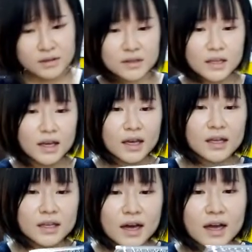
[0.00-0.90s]

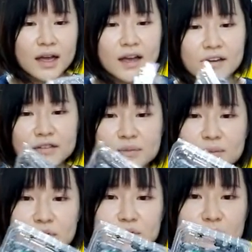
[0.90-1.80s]
Then I have
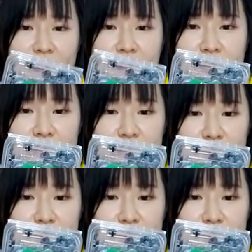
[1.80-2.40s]
blueberries